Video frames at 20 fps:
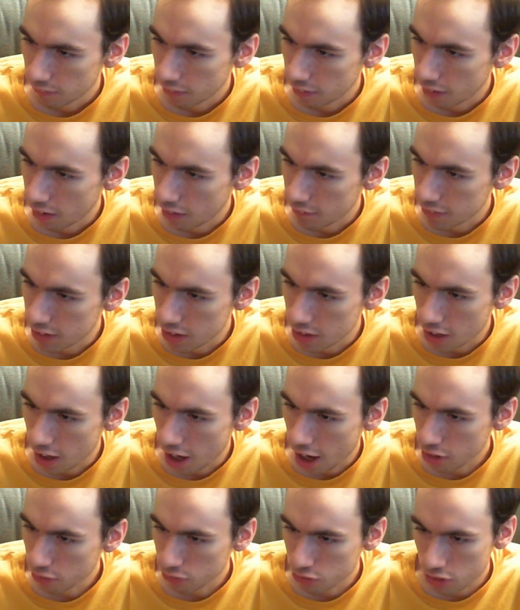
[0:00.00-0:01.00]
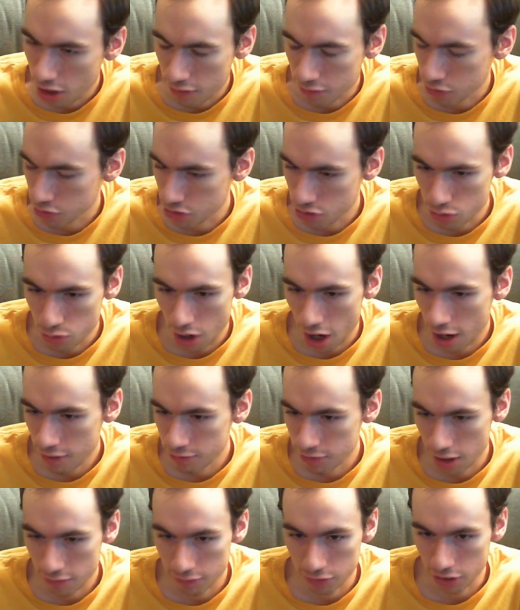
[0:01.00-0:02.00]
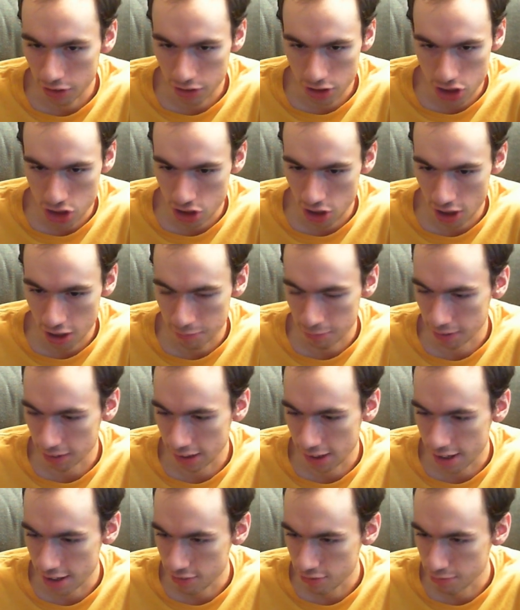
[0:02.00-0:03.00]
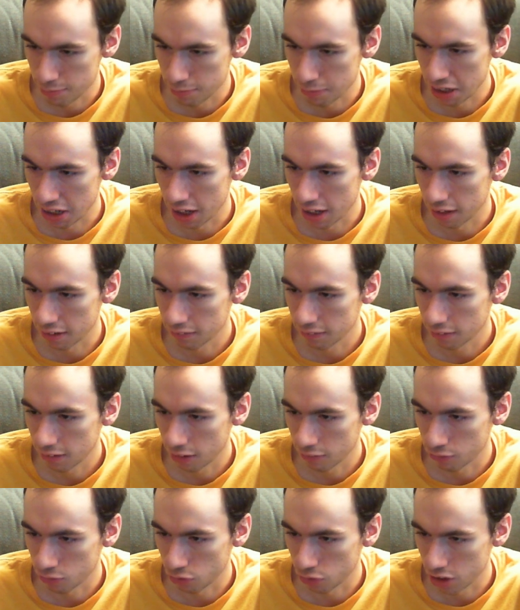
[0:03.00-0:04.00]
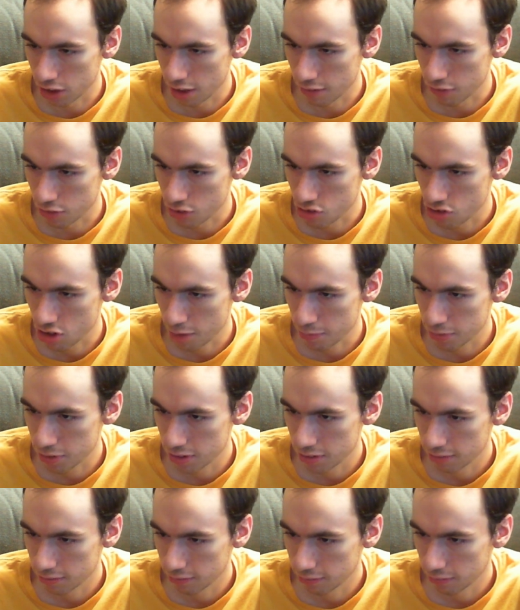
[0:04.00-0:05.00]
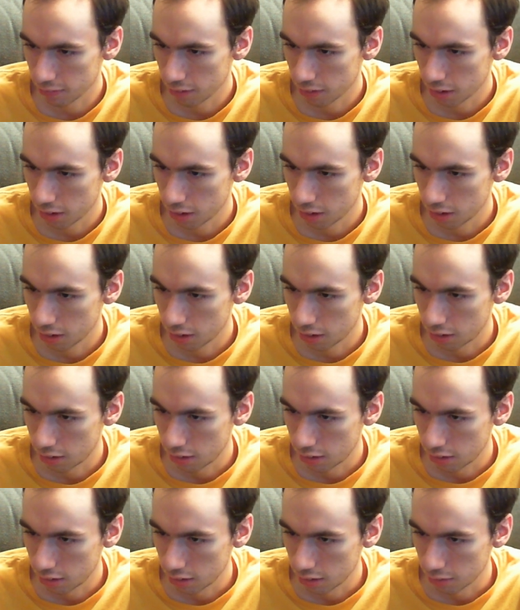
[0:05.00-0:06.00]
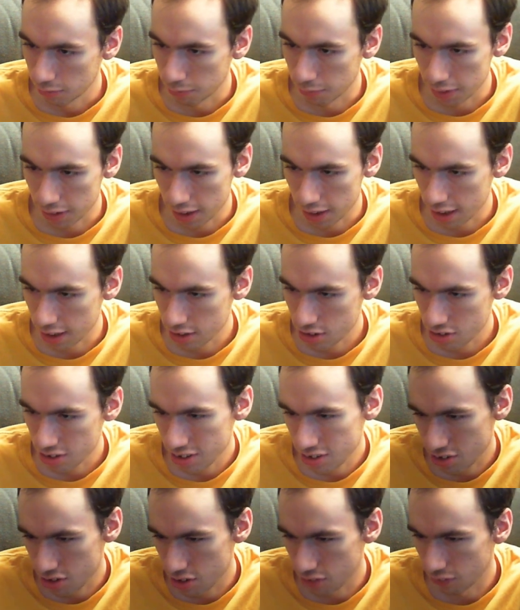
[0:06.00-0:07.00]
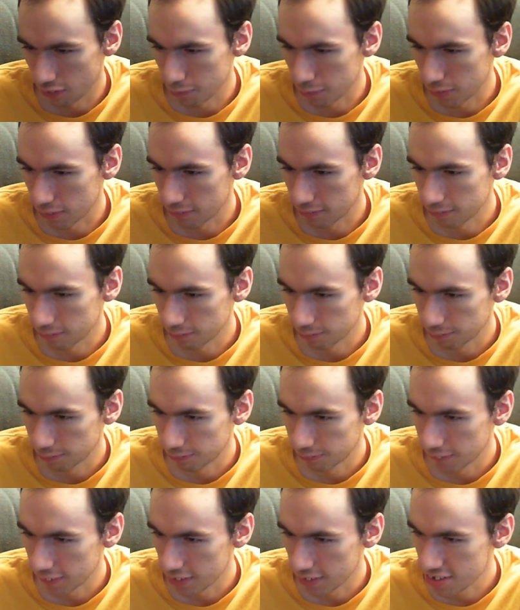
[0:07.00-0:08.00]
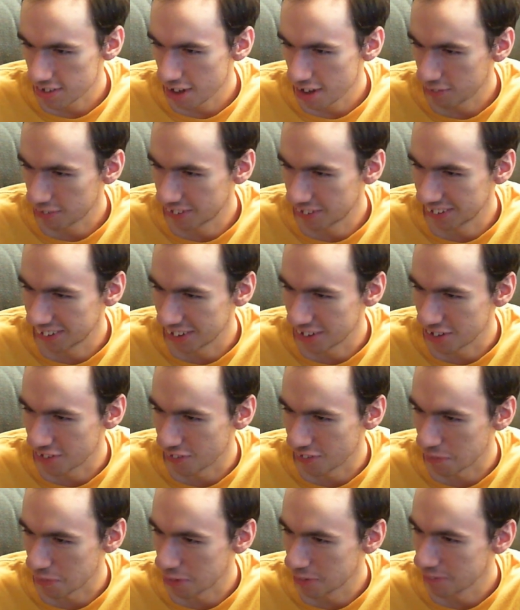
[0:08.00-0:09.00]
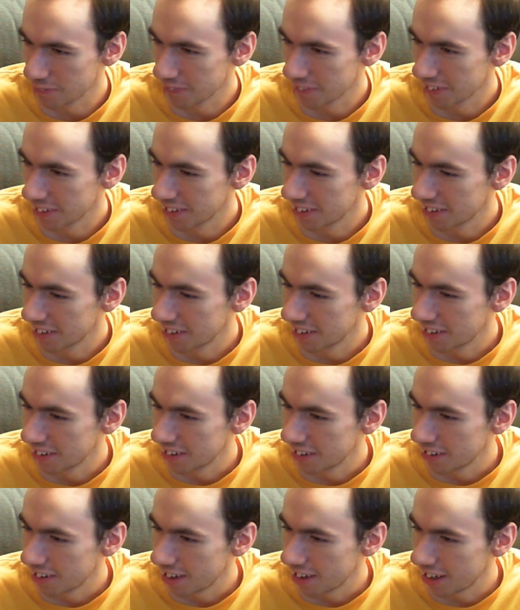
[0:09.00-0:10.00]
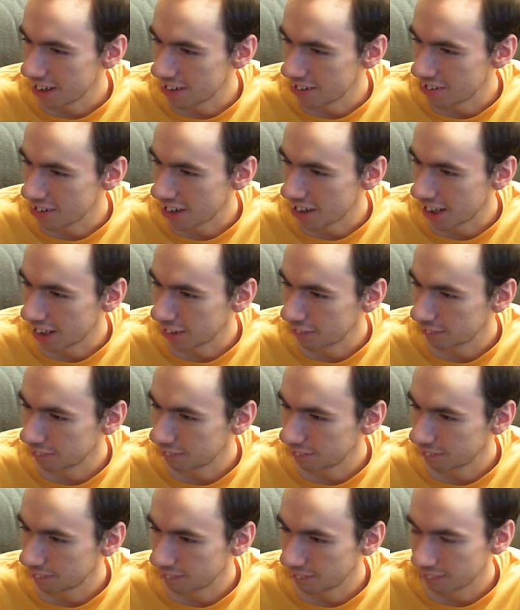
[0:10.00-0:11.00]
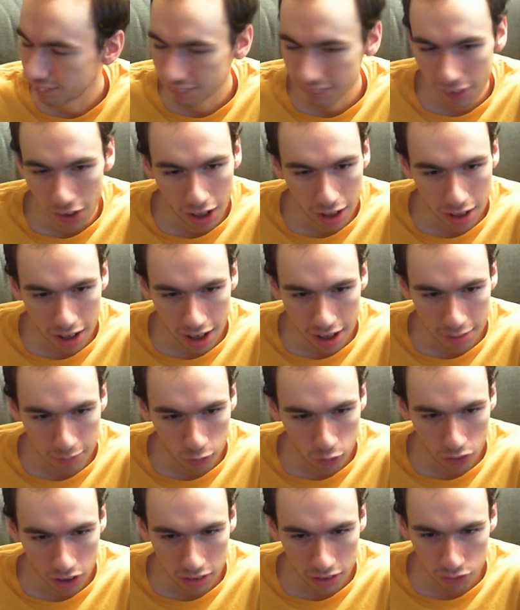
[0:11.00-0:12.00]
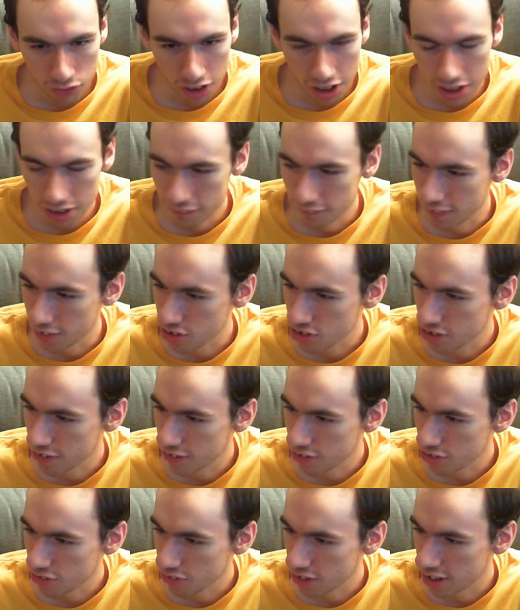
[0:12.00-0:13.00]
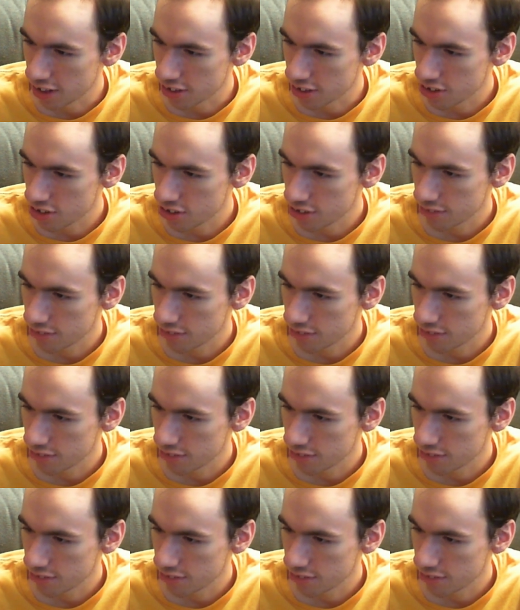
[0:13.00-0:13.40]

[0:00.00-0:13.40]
I mean, I've never done a shot in my life, but I've only ever sipped. But yeah, it's doable. It's definitely doable. And I am quite a fan of this Grant's.